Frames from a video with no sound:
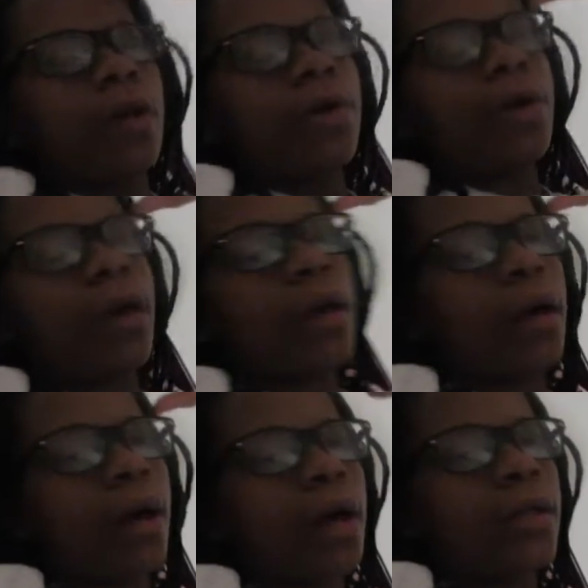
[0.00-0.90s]
Okay,
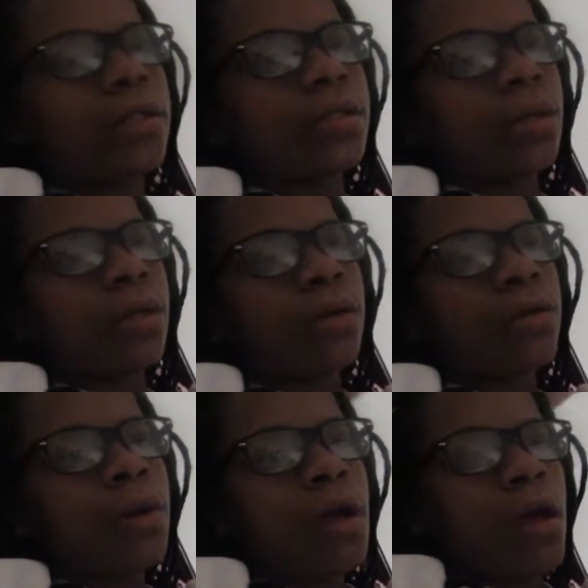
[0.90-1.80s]
guys, so
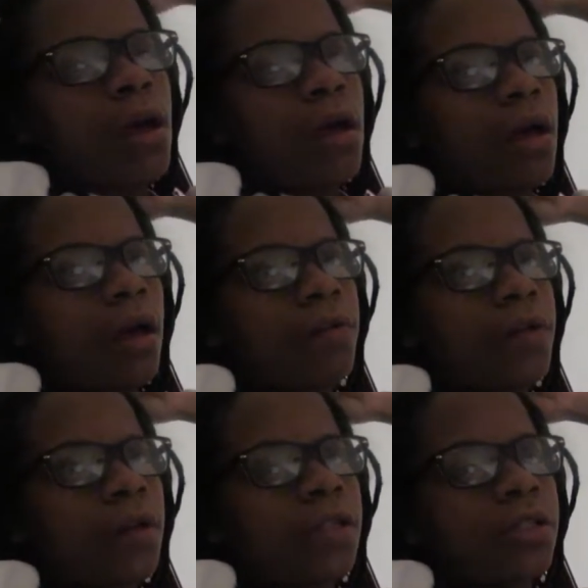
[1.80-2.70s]
I
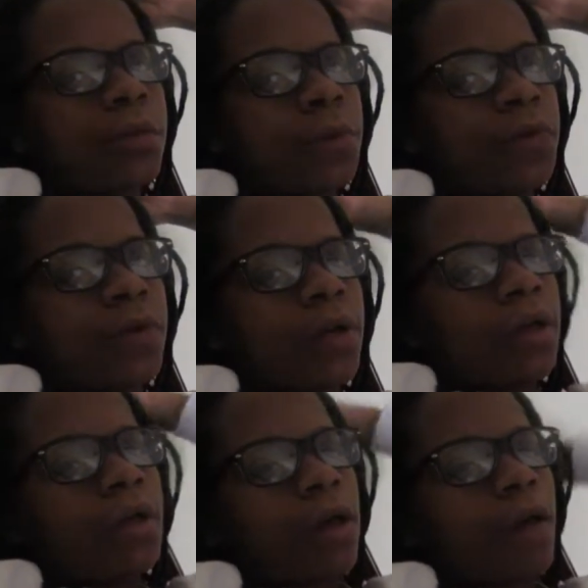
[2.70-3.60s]
finished the
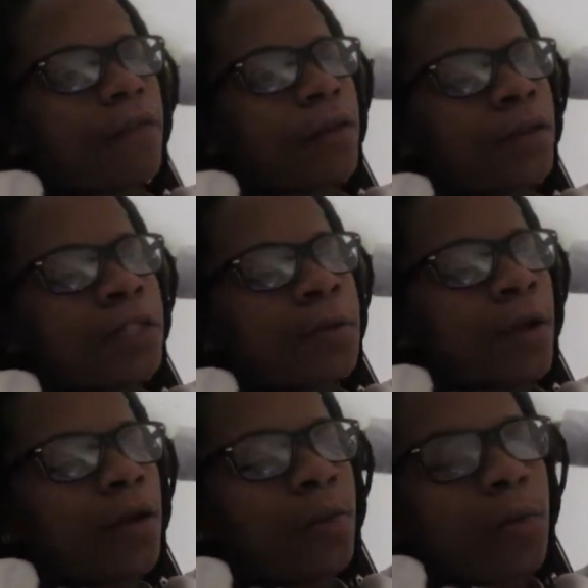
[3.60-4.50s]
movie, I finished my
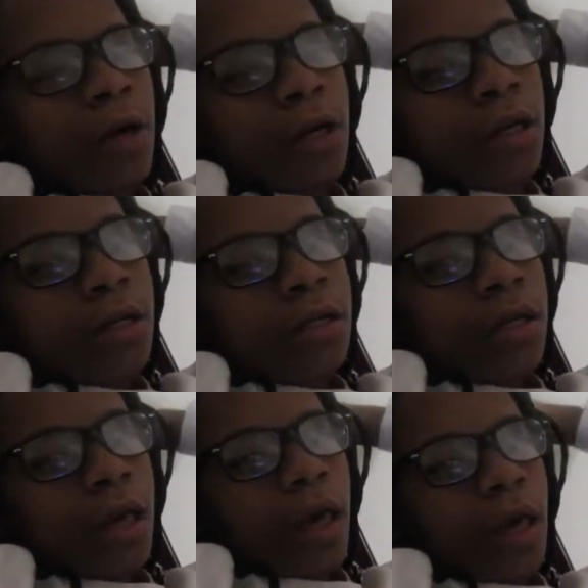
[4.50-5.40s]
homework,
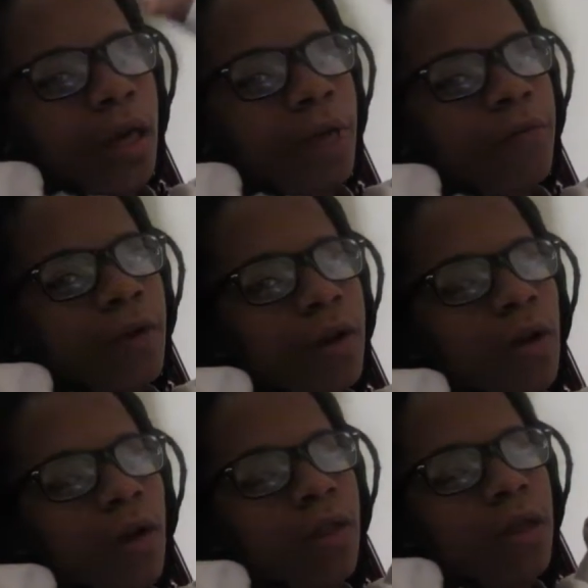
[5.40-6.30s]
and I'm gonna
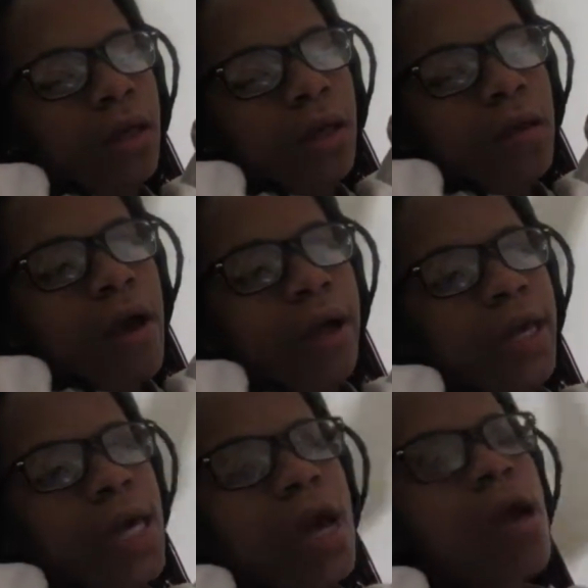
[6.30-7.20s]
call it a night.